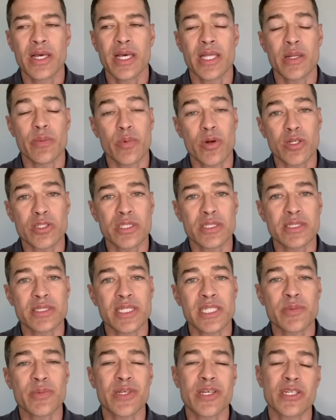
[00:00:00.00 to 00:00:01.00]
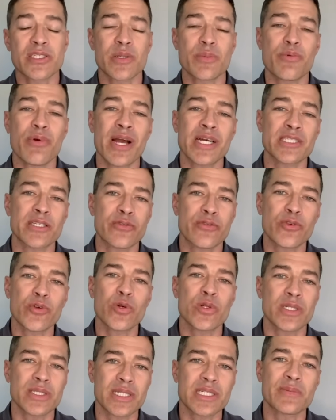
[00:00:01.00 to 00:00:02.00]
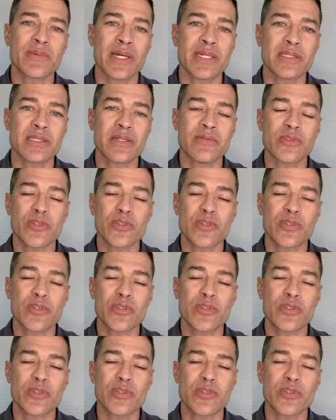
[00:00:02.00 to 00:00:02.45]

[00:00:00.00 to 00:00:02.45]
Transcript: in emergencies because the price of fuel is expensive.